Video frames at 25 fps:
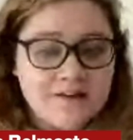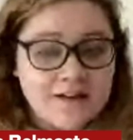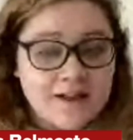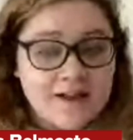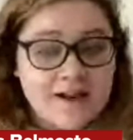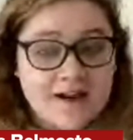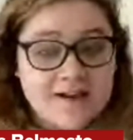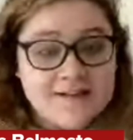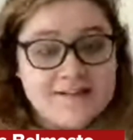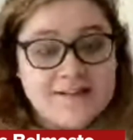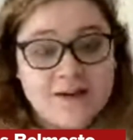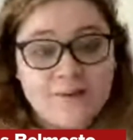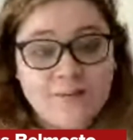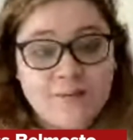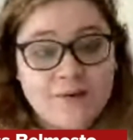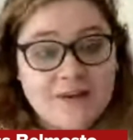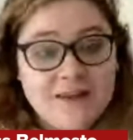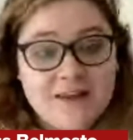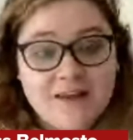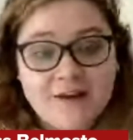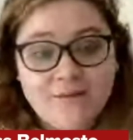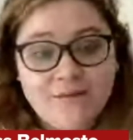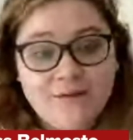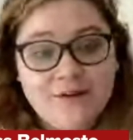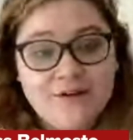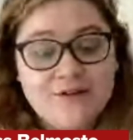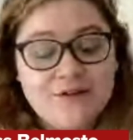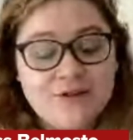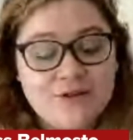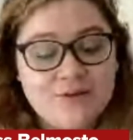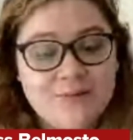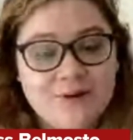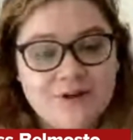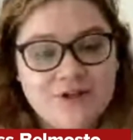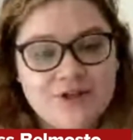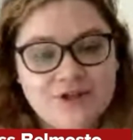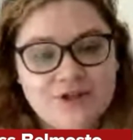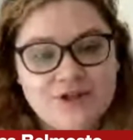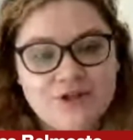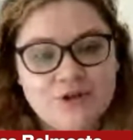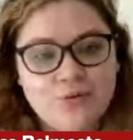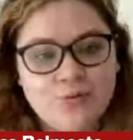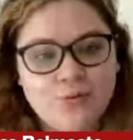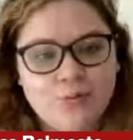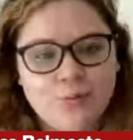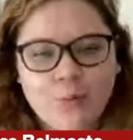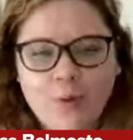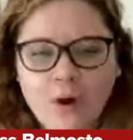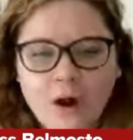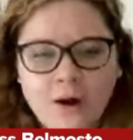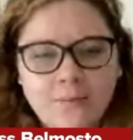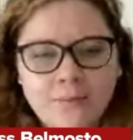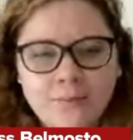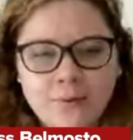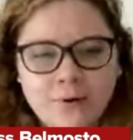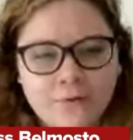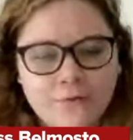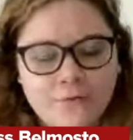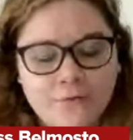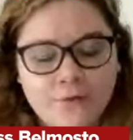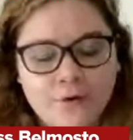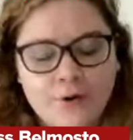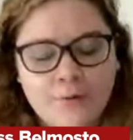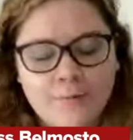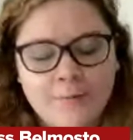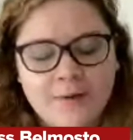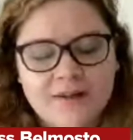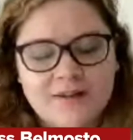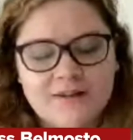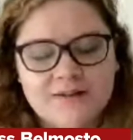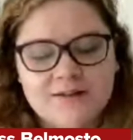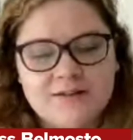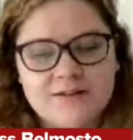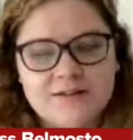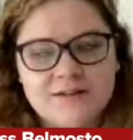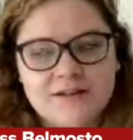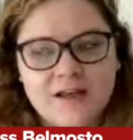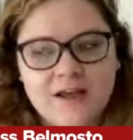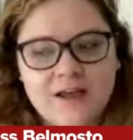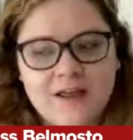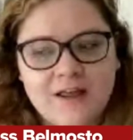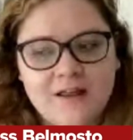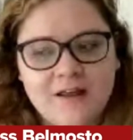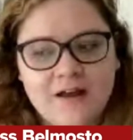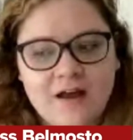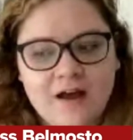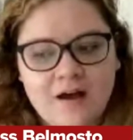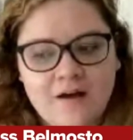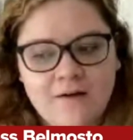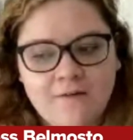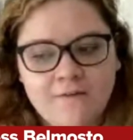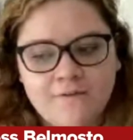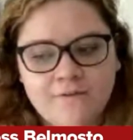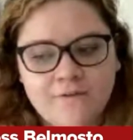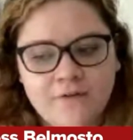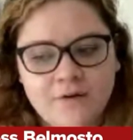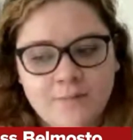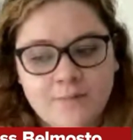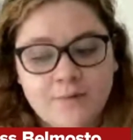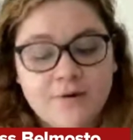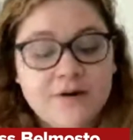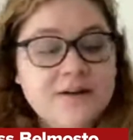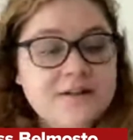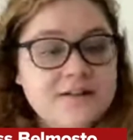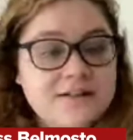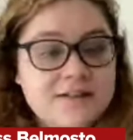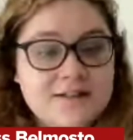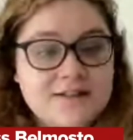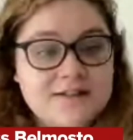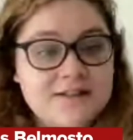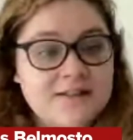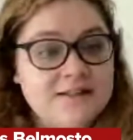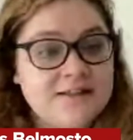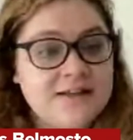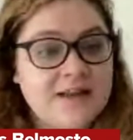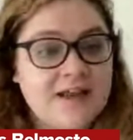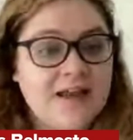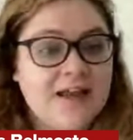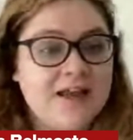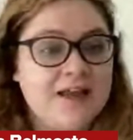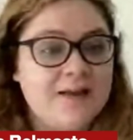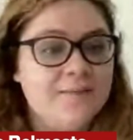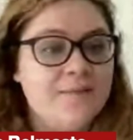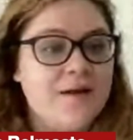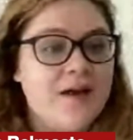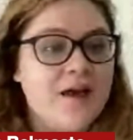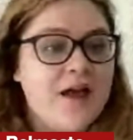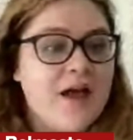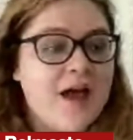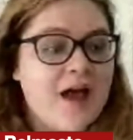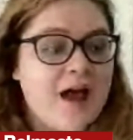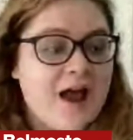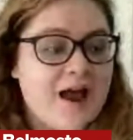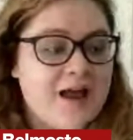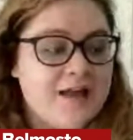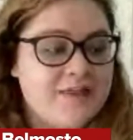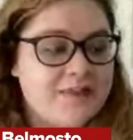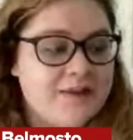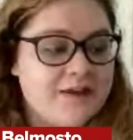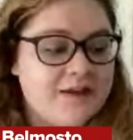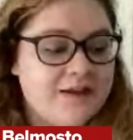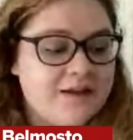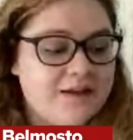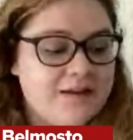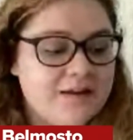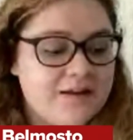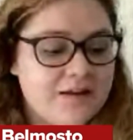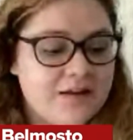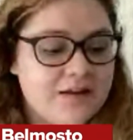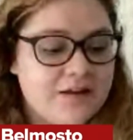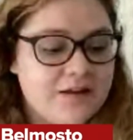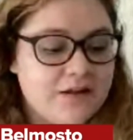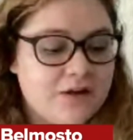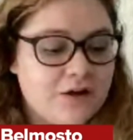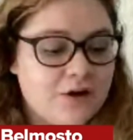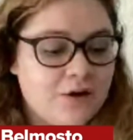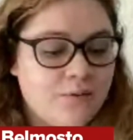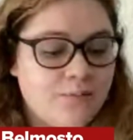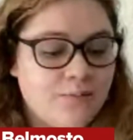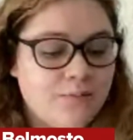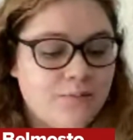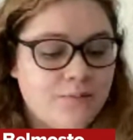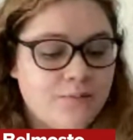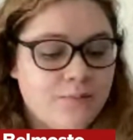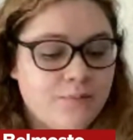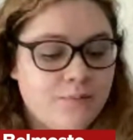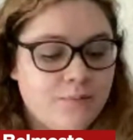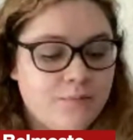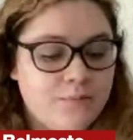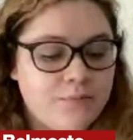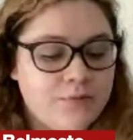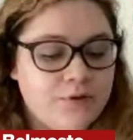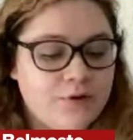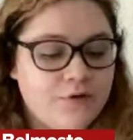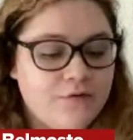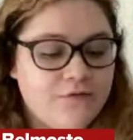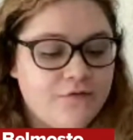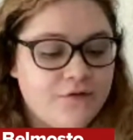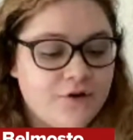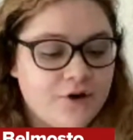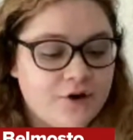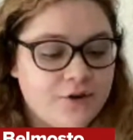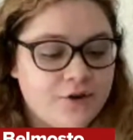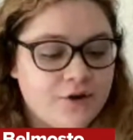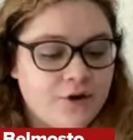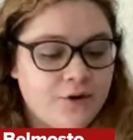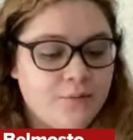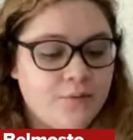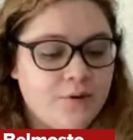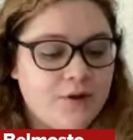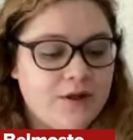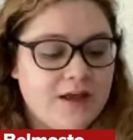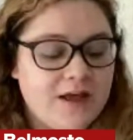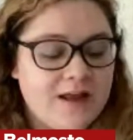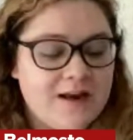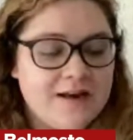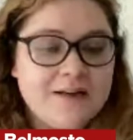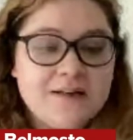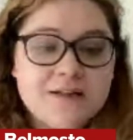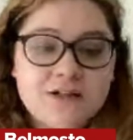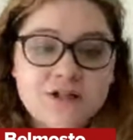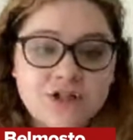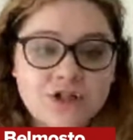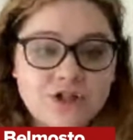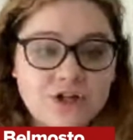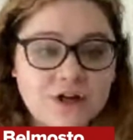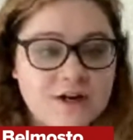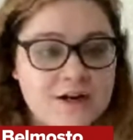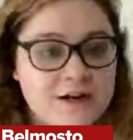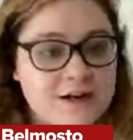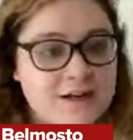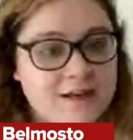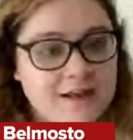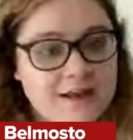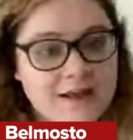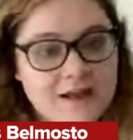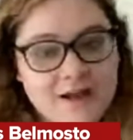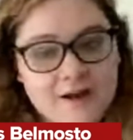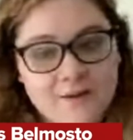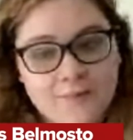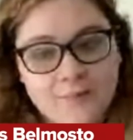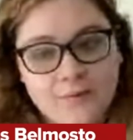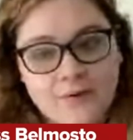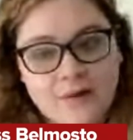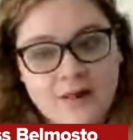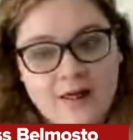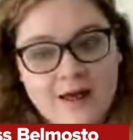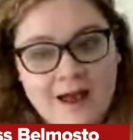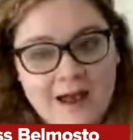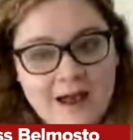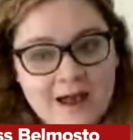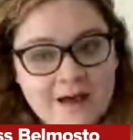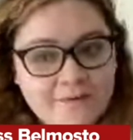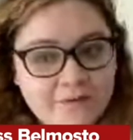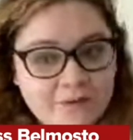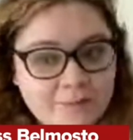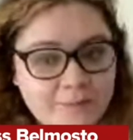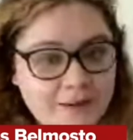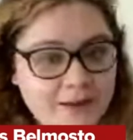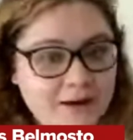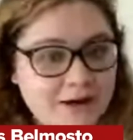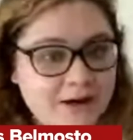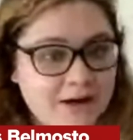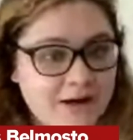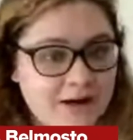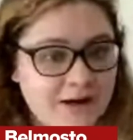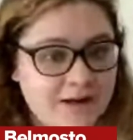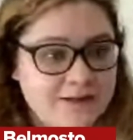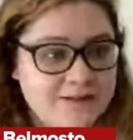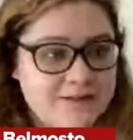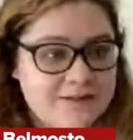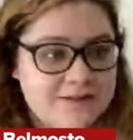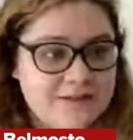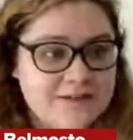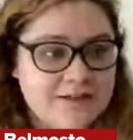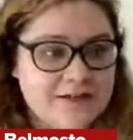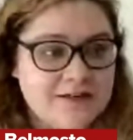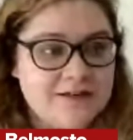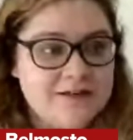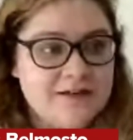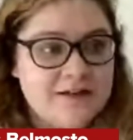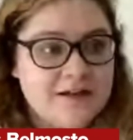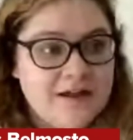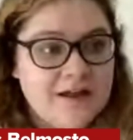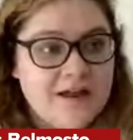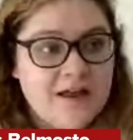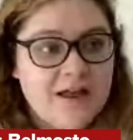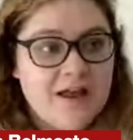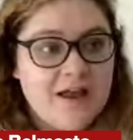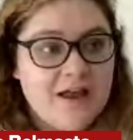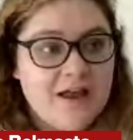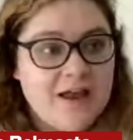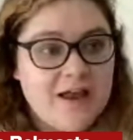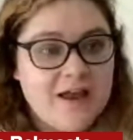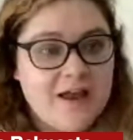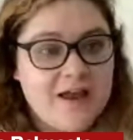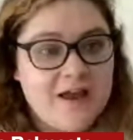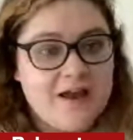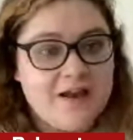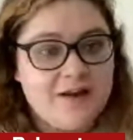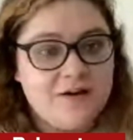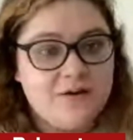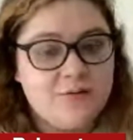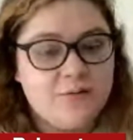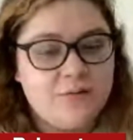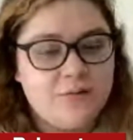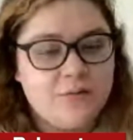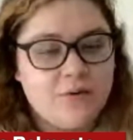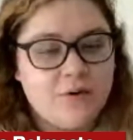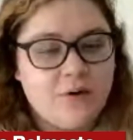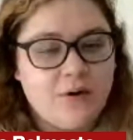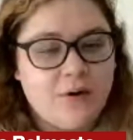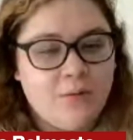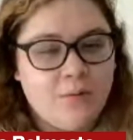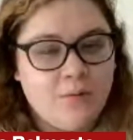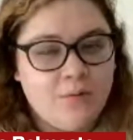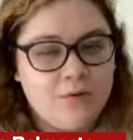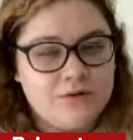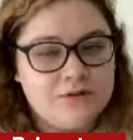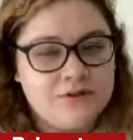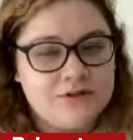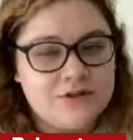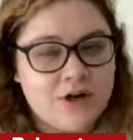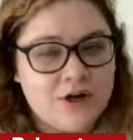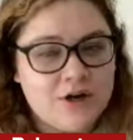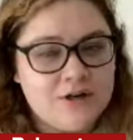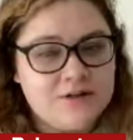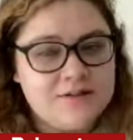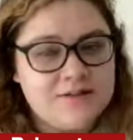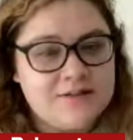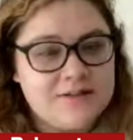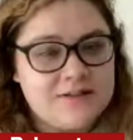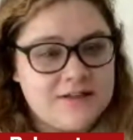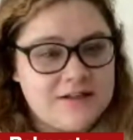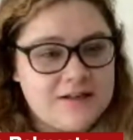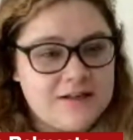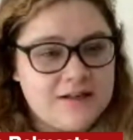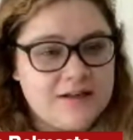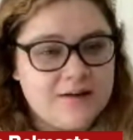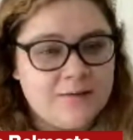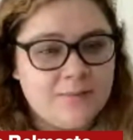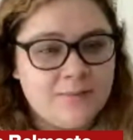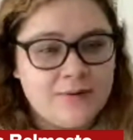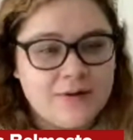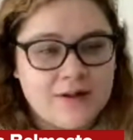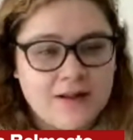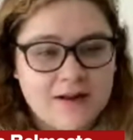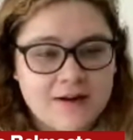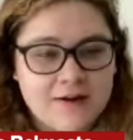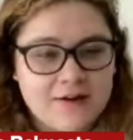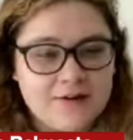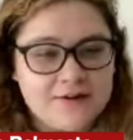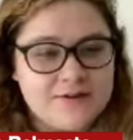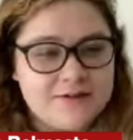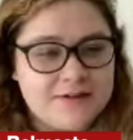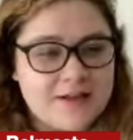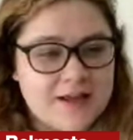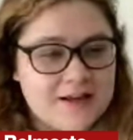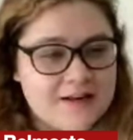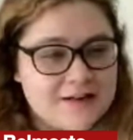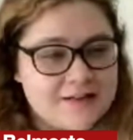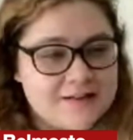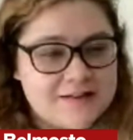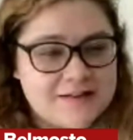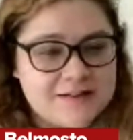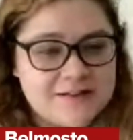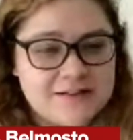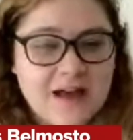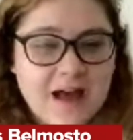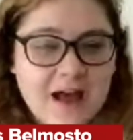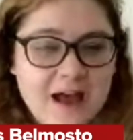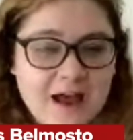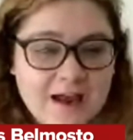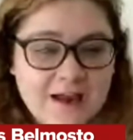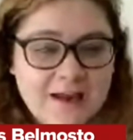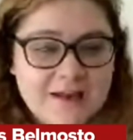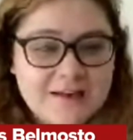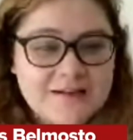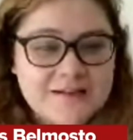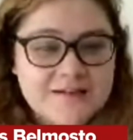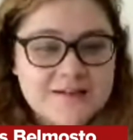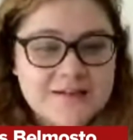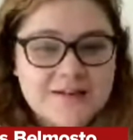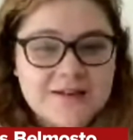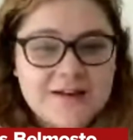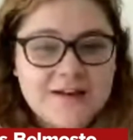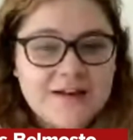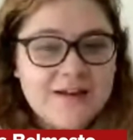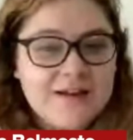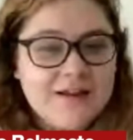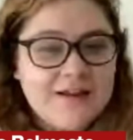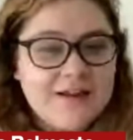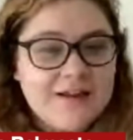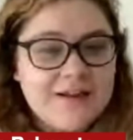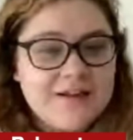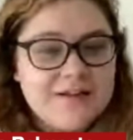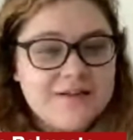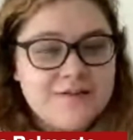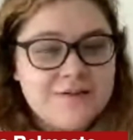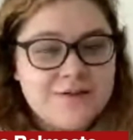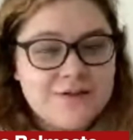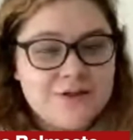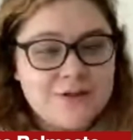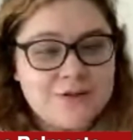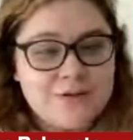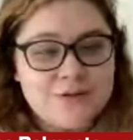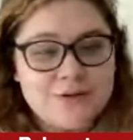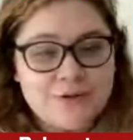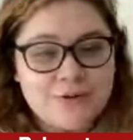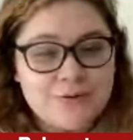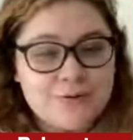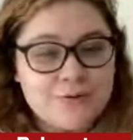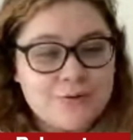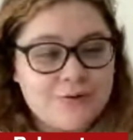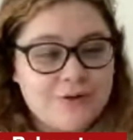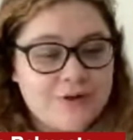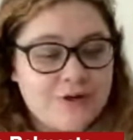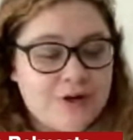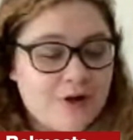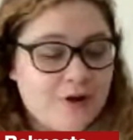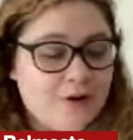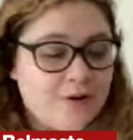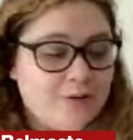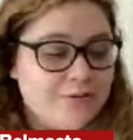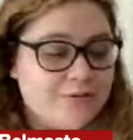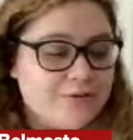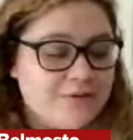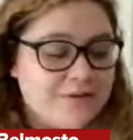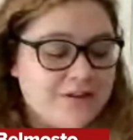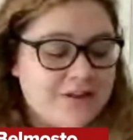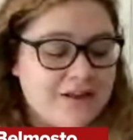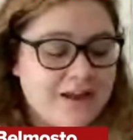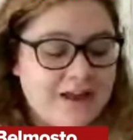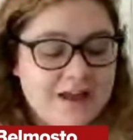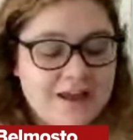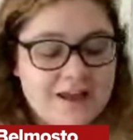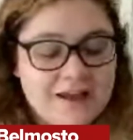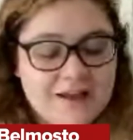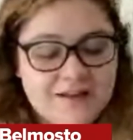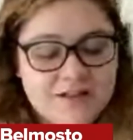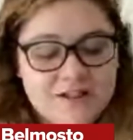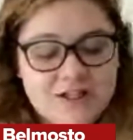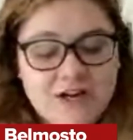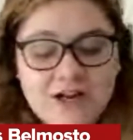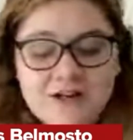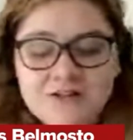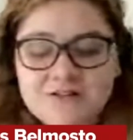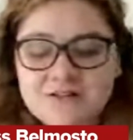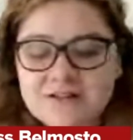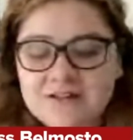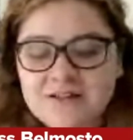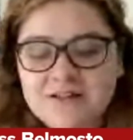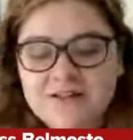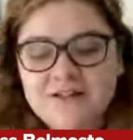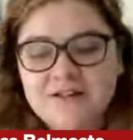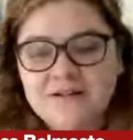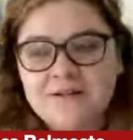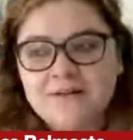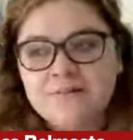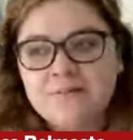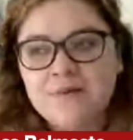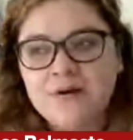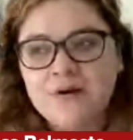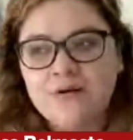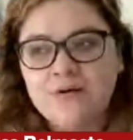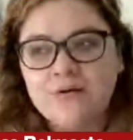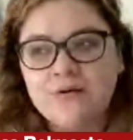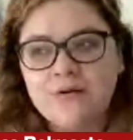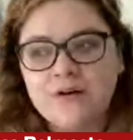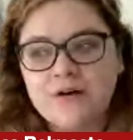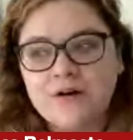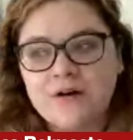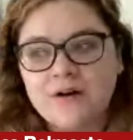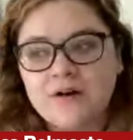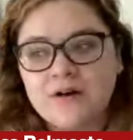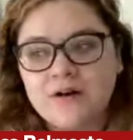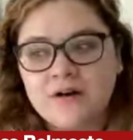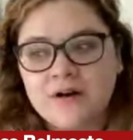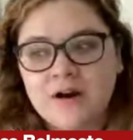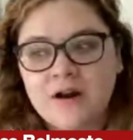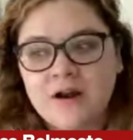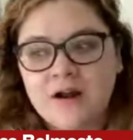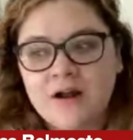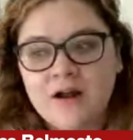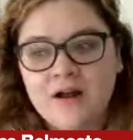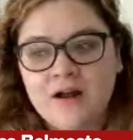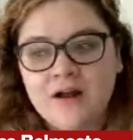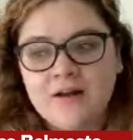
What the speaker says: Like I said, we can't read too much into one performance of a preseason game. I think, you know, the further we get into training camp, we'll have a better idea and we'll start seeing players get assigned to, you know, the AHL team or